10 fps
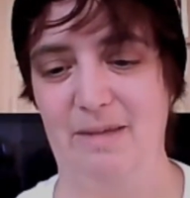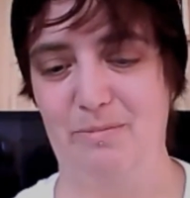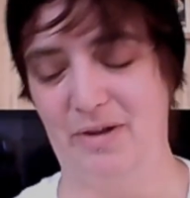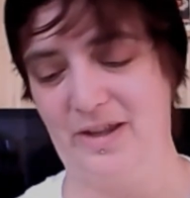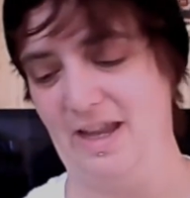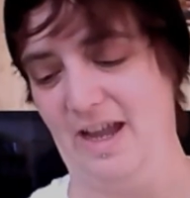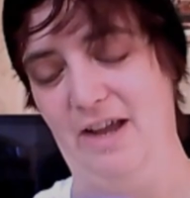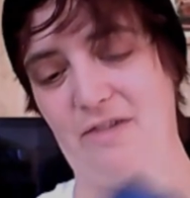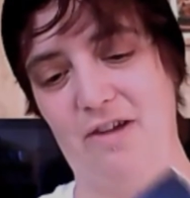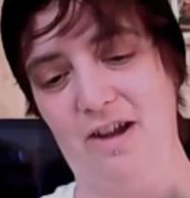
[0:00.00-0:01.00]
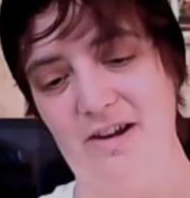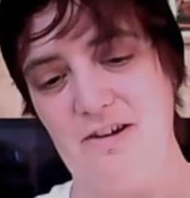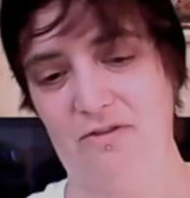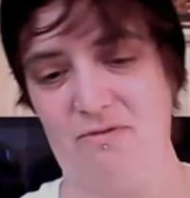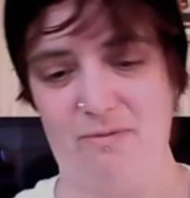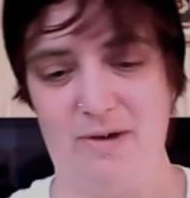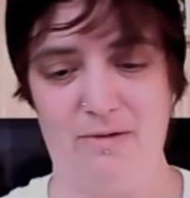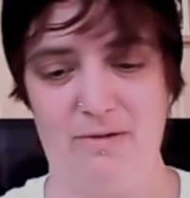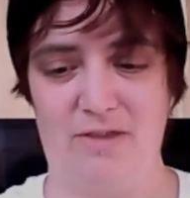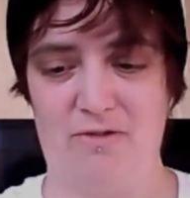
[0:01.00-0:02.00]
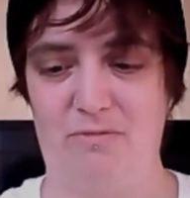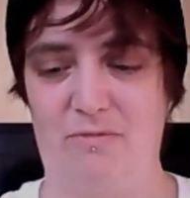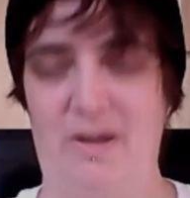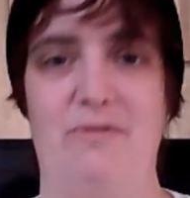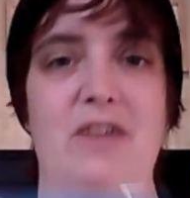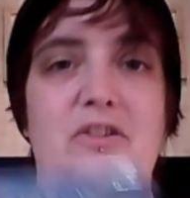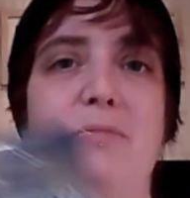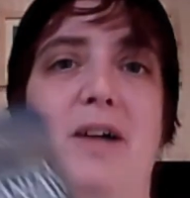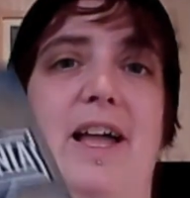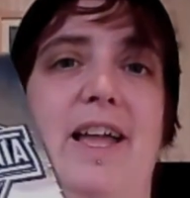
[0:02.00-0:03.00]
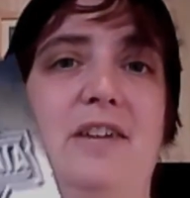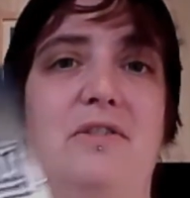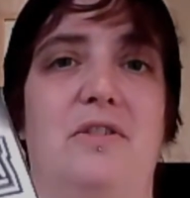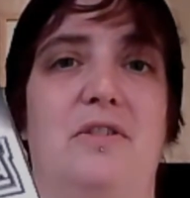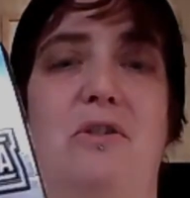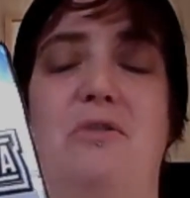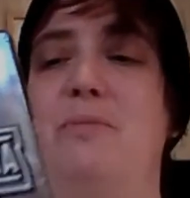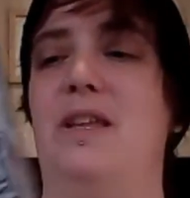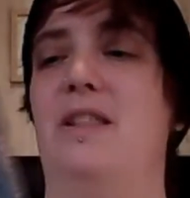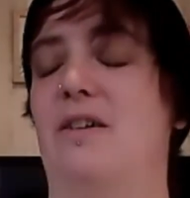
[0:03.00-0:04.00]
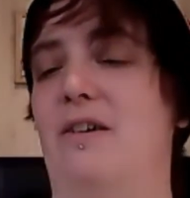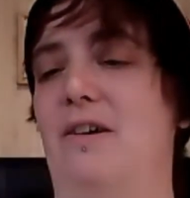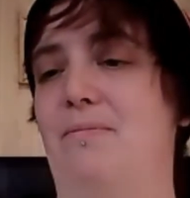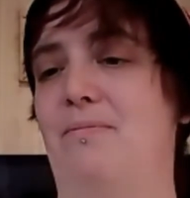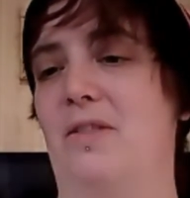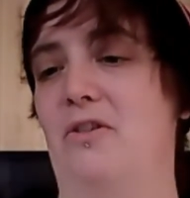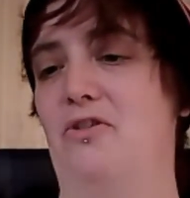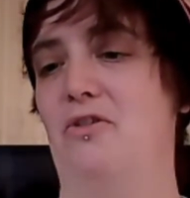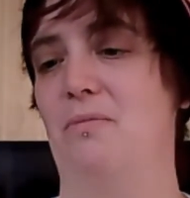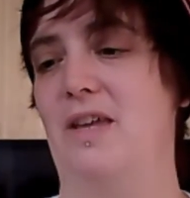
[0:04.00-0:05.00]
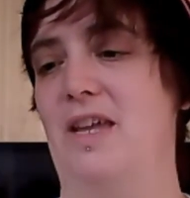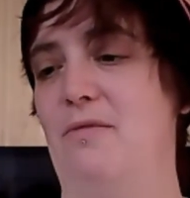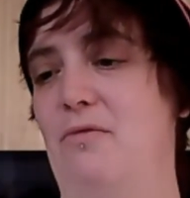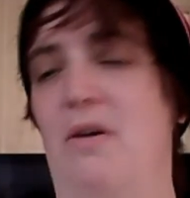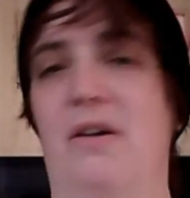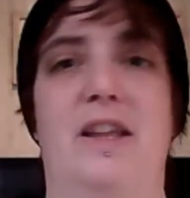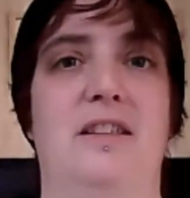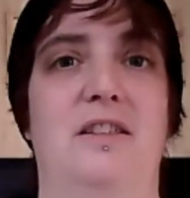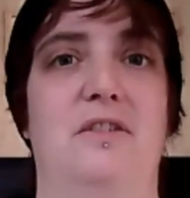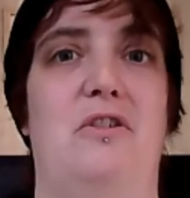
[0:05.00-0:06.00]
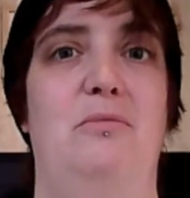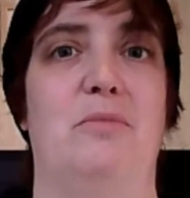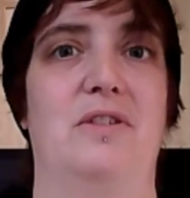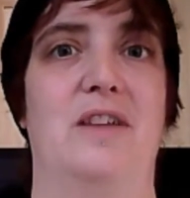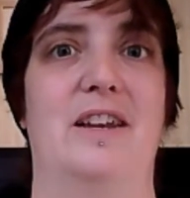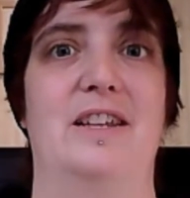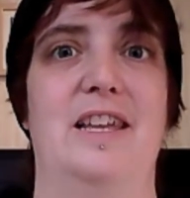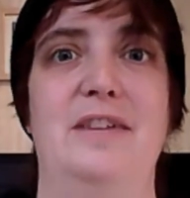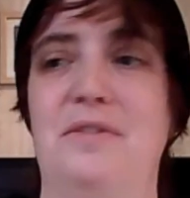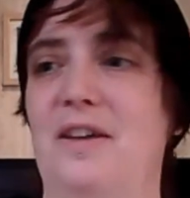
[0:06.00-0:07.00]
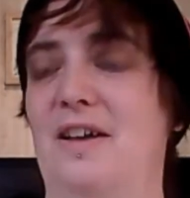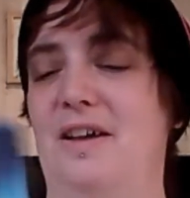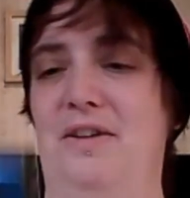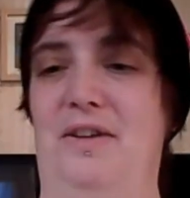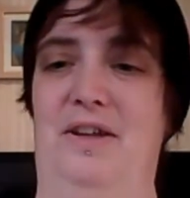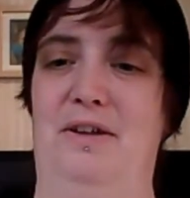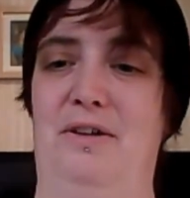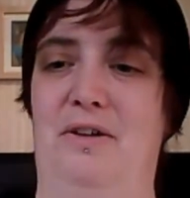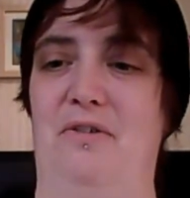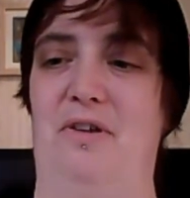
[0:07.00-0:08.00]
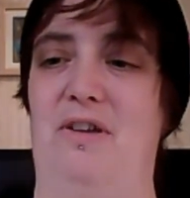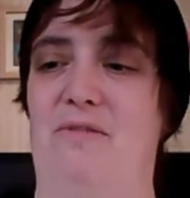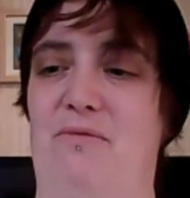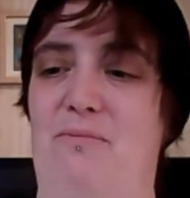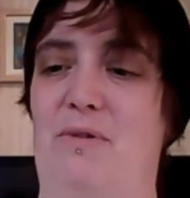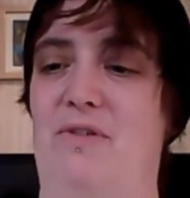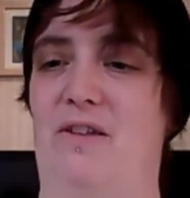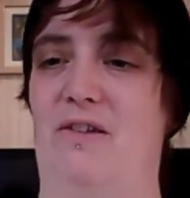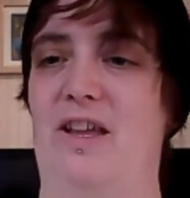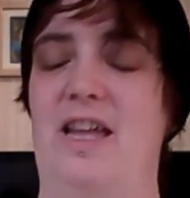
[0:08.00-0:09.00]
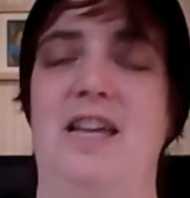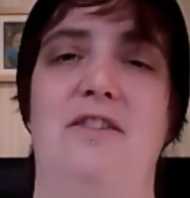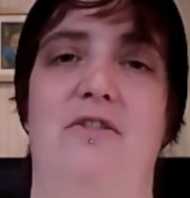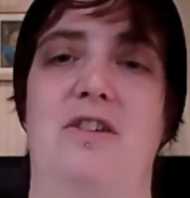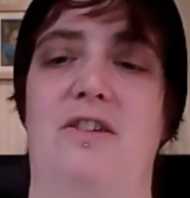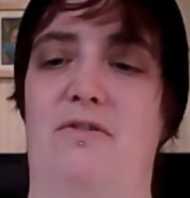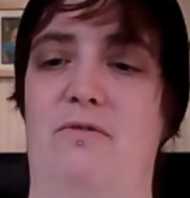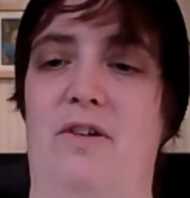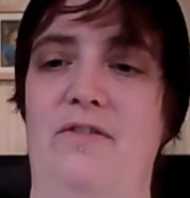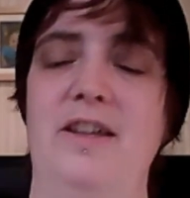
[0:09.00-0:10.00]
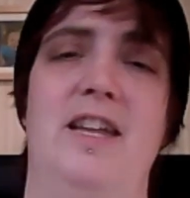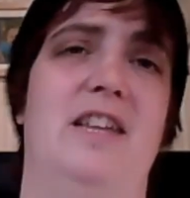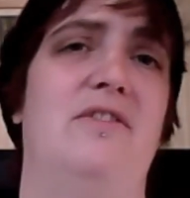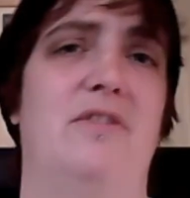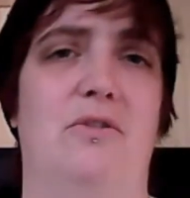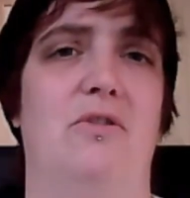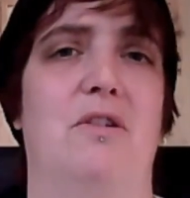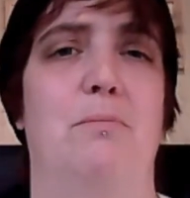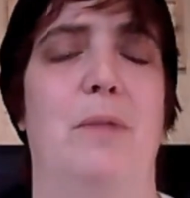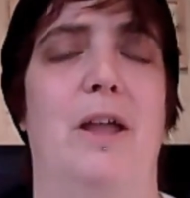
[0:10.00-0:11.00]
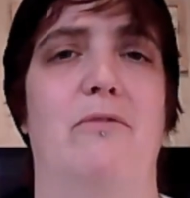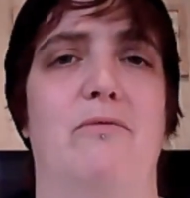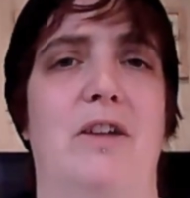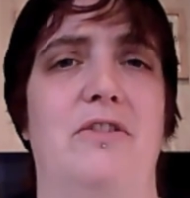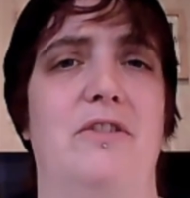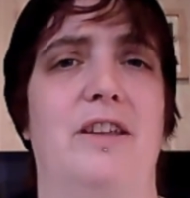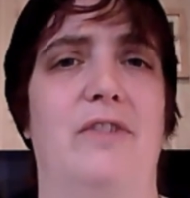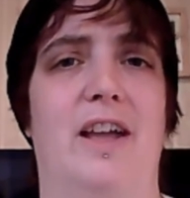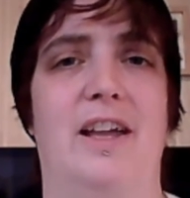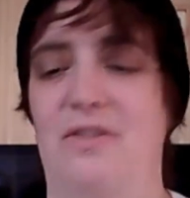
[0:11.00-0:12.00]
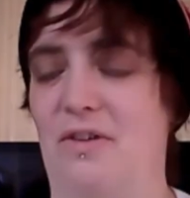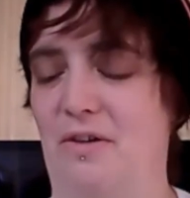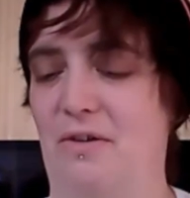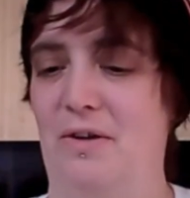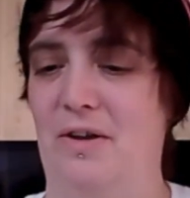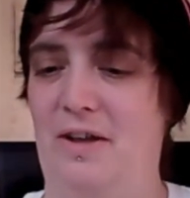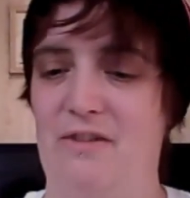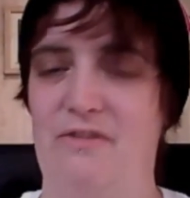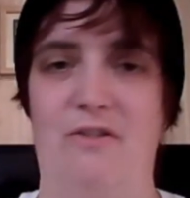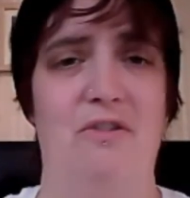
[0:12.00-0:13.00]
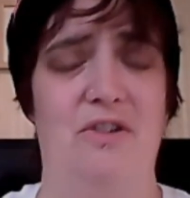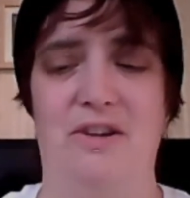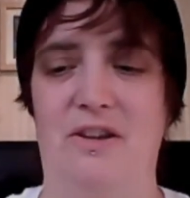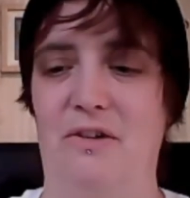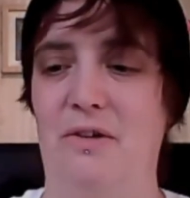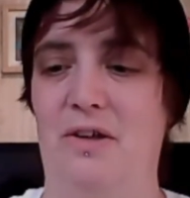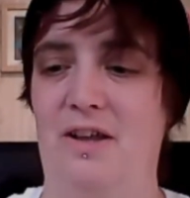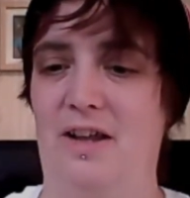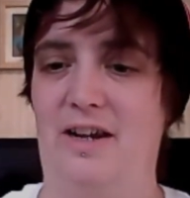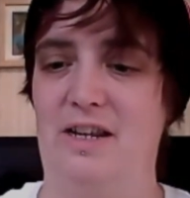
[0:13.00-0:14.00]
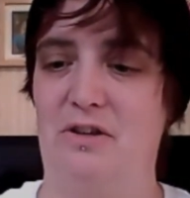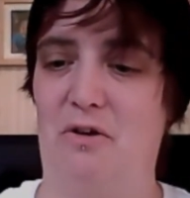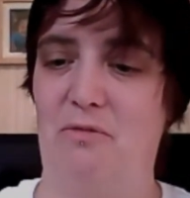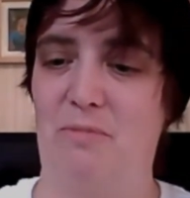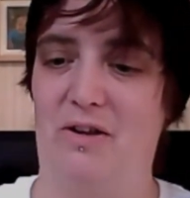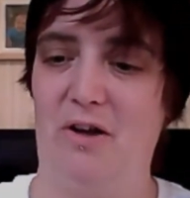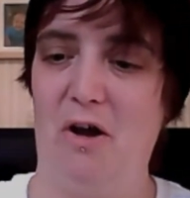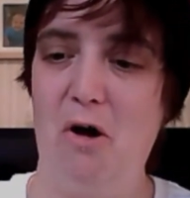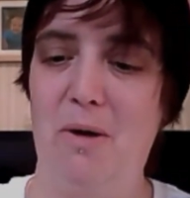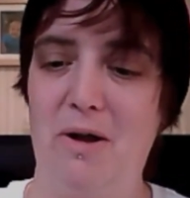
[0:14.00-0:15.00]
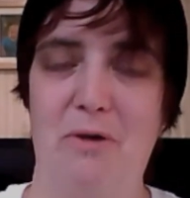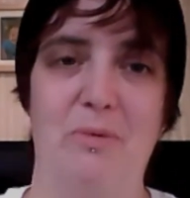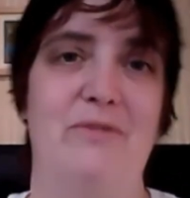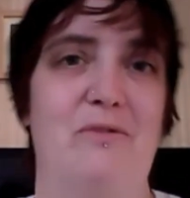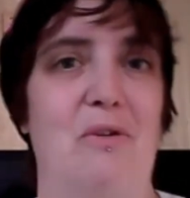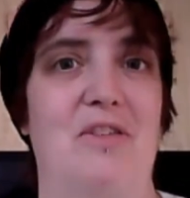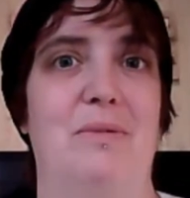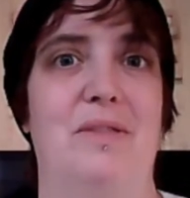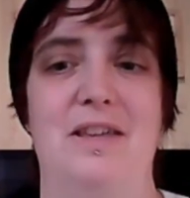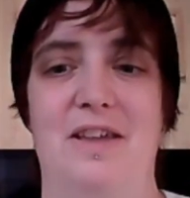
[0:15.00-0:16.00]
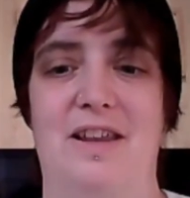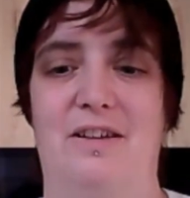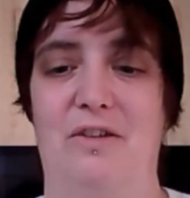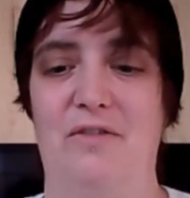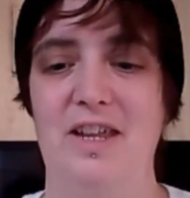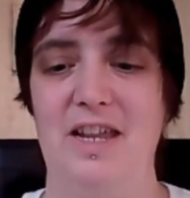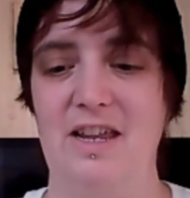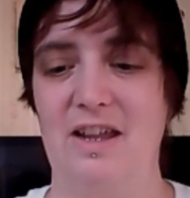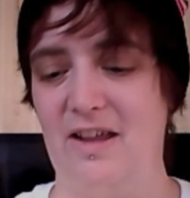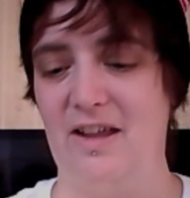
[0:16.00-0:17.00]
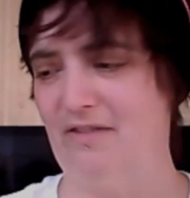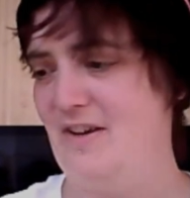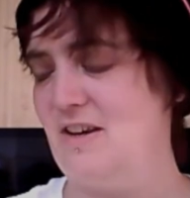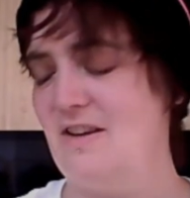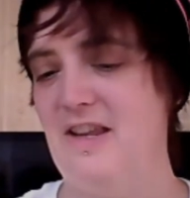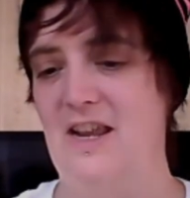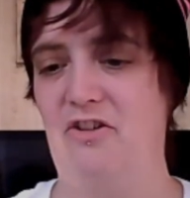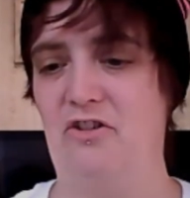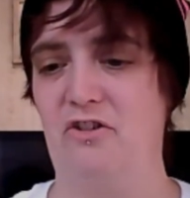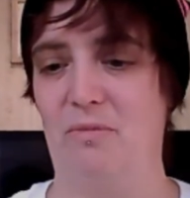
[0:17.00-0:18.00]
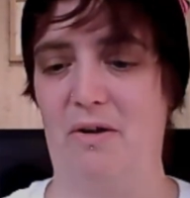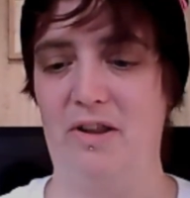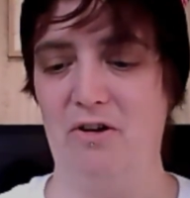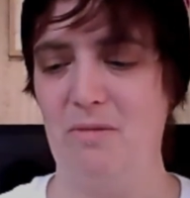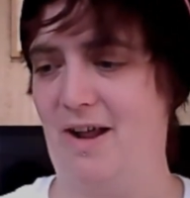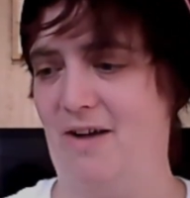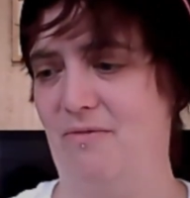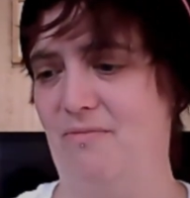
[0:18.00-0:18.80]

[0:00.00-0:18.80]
But yeah, it's like, I just, when like, sort of, it was actually my ex that told me that the shop that he was working in at the time was selling these. Because like, it was both like, he's like sort of, I think he is still like a big wrestling fan, so as far as I know. And he told me like, oh my god, we've got some of these in. So I think his shop only got about